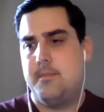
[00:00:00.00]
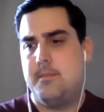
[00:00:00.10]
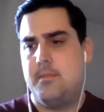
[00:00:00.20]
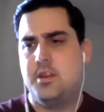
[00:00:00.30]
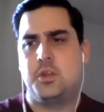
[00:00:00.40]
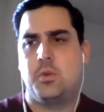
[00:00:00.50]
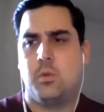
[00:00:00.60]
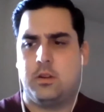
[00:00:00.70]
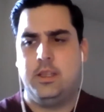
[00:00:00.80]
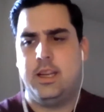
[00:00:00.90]

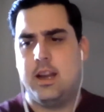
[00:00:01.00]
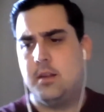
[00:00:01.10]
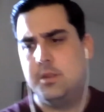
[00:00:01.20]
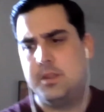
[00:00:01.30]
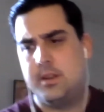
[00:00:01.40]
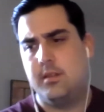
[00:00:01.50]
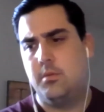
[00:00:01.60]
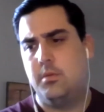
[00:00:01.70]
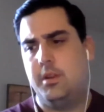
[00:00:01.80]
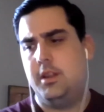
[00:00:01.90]
Historically, I would say that
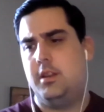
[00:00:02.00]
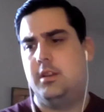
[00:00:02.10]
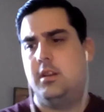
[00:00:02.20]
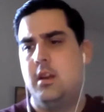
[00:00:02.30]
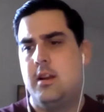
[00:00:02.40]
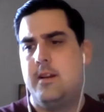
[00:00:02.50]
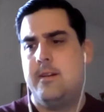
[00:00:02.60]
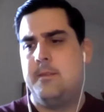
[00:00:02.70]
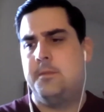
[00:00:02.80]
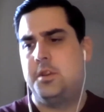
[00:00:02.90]

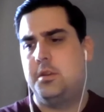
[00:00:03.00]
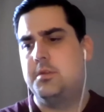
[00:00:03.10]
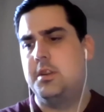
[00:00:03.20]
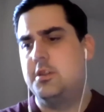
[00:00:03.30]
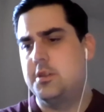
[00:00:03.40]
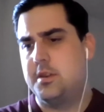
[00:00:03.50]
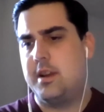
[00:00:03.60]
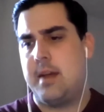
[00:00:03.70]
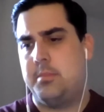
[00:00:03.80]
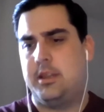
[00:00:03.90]
so using just
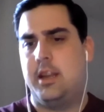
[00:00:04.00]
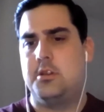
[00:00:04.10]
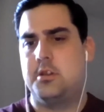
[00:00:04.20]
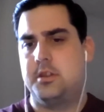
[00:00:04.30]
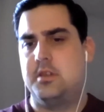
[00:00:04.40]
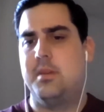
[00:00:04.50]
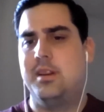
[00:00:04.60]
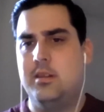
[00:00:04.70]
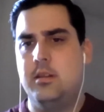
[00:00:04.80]
applications submitted